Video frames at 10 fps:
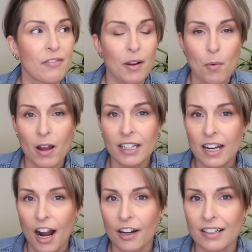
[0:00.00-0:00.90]
if I want
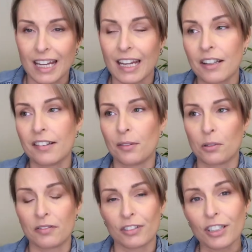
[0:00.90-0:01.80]
an art ink
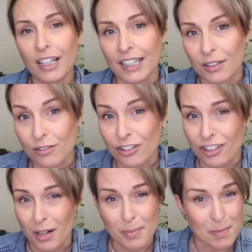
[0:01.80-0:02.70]
sort of look, I use
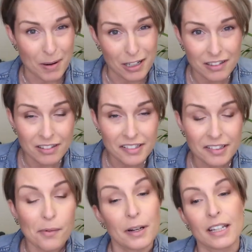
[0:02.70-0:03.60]
Sharpie
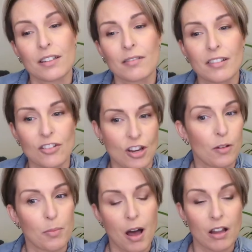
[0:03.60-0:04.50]
markers or I use
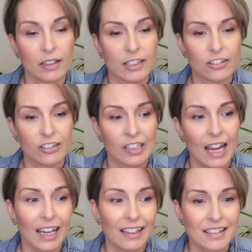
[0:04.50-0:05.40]
gel polish
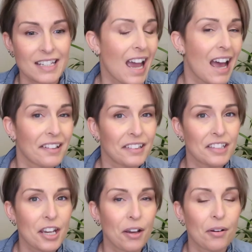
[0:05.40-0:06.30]
and
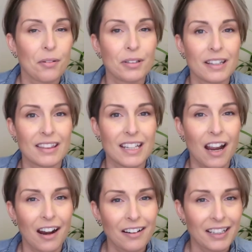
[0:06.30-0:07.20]
acetone.
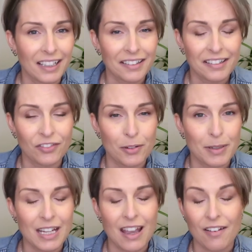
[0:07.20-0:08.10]
The art inks for
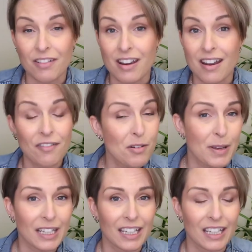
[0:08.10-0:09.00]
me have never
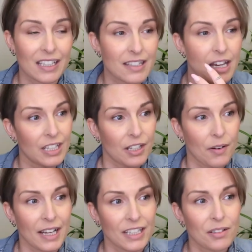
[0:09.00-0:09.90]
been a hit. You know,
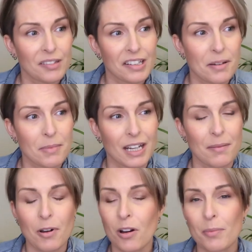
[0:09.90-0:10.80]
I use them and
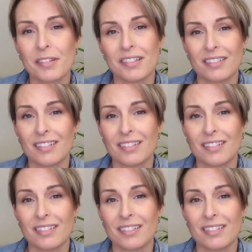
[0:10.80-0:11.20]
I'm almost